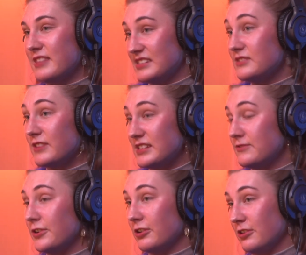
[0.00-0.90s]
That's a that's
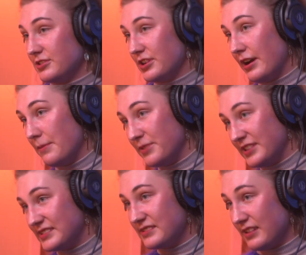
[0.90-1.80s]
a very long time, but
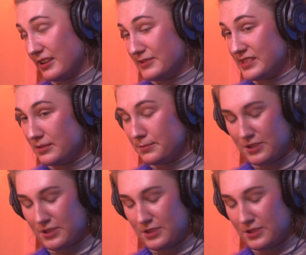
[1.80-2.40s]
it's like we said,